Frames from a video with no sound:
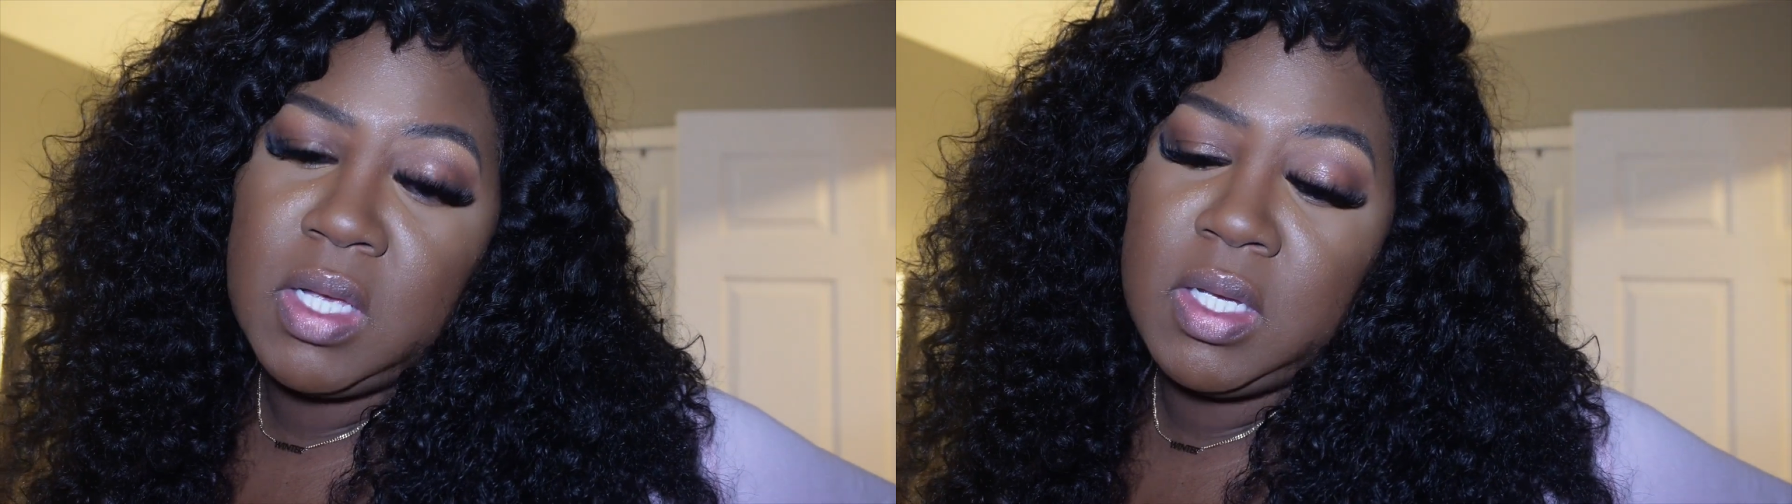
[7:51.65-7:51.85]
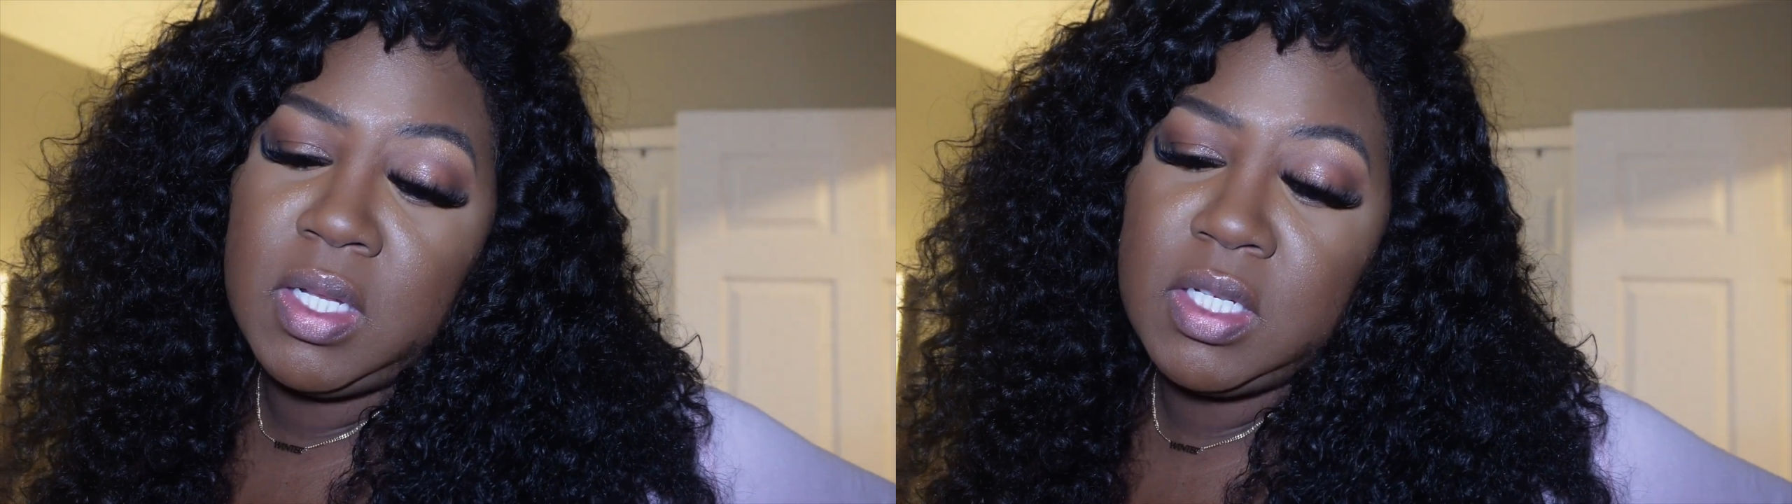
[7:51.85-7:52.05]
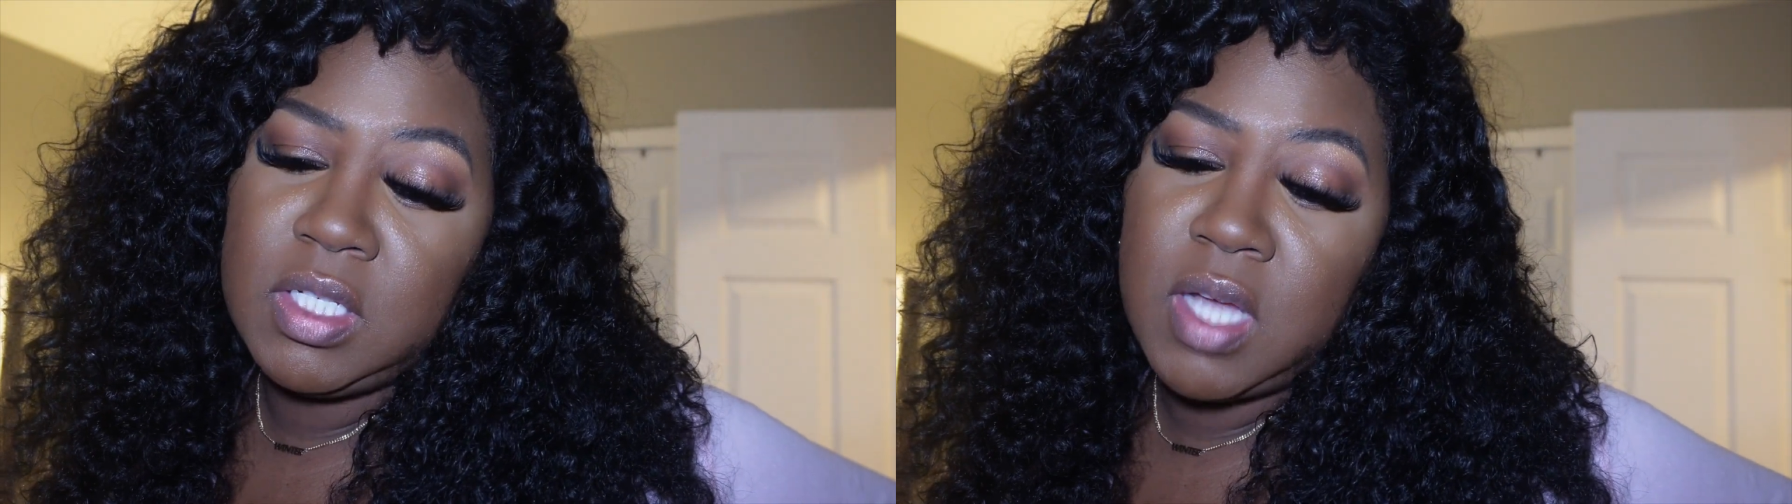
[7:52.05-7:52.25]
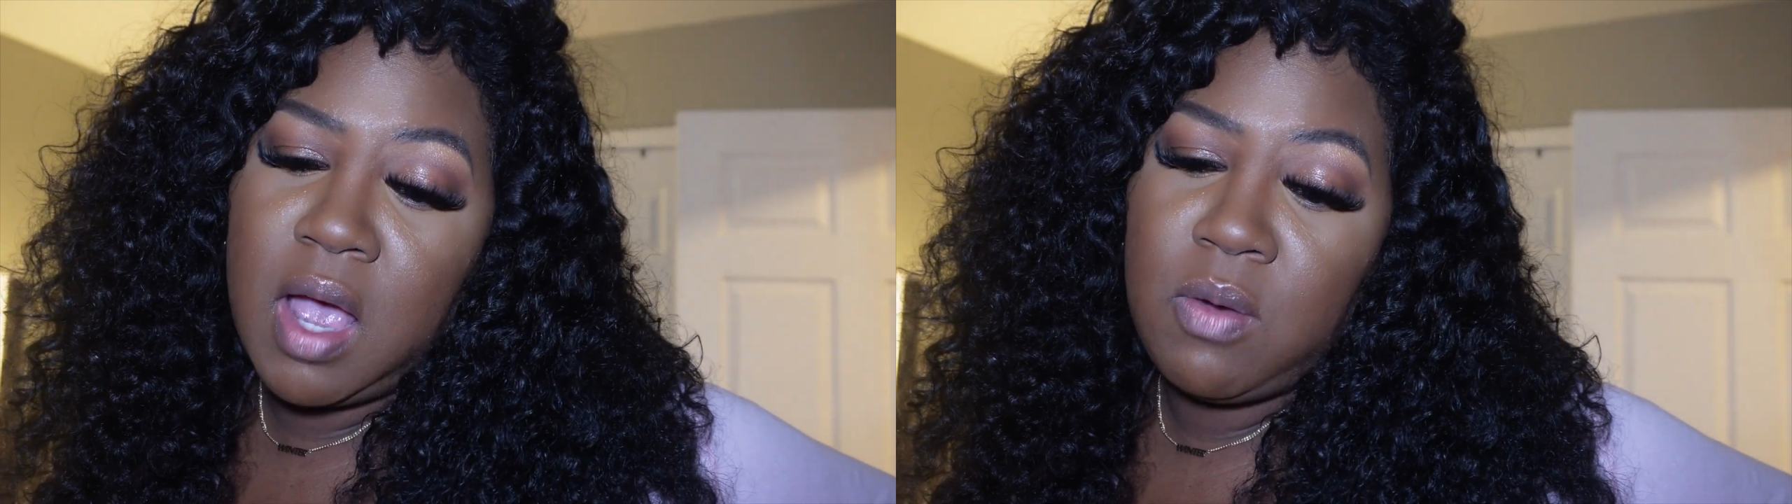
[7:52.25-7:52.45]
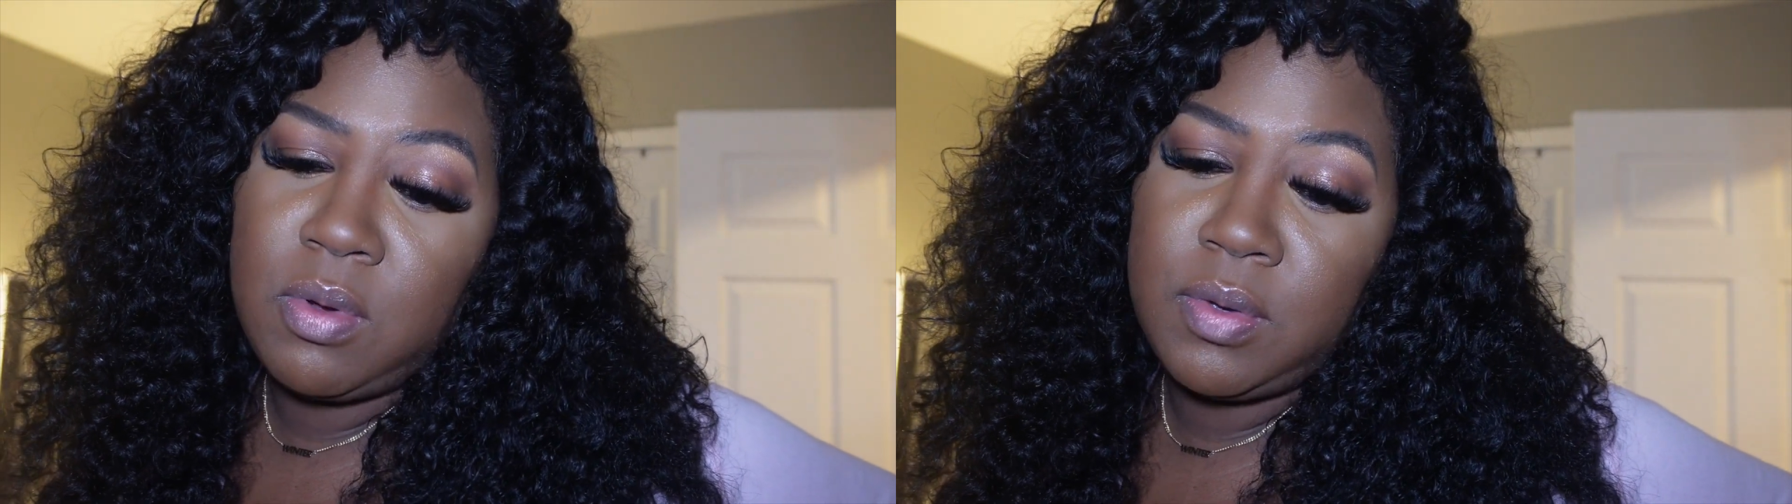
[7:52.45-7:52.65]
get in the
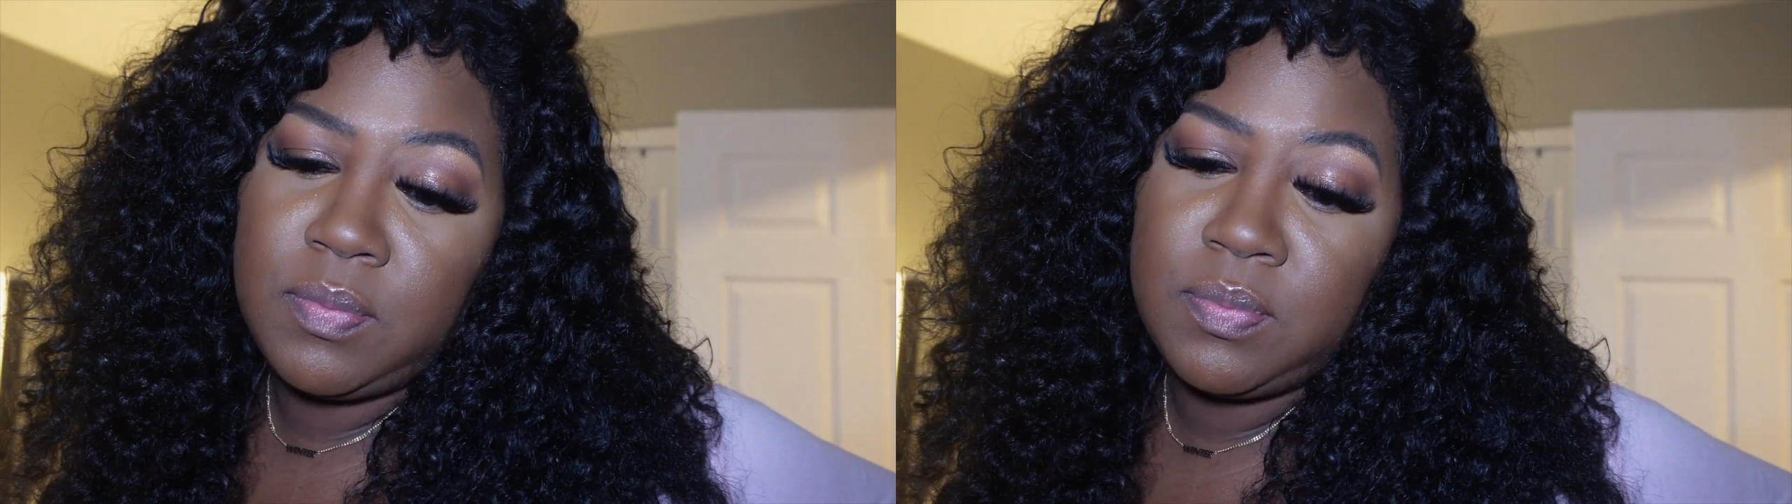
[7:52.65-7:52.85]
shower.